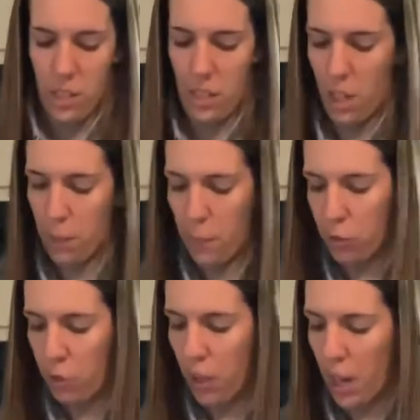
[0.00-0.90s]
and
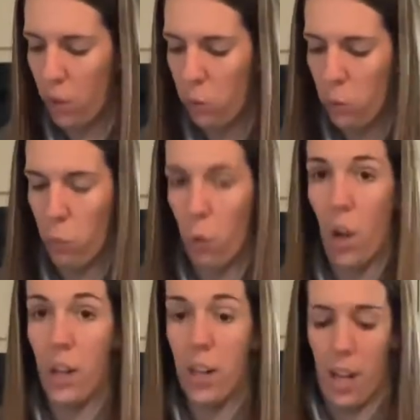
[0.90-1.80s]
measure out
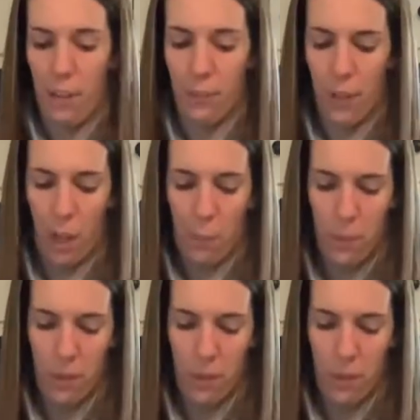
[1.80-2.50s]
1/2 cup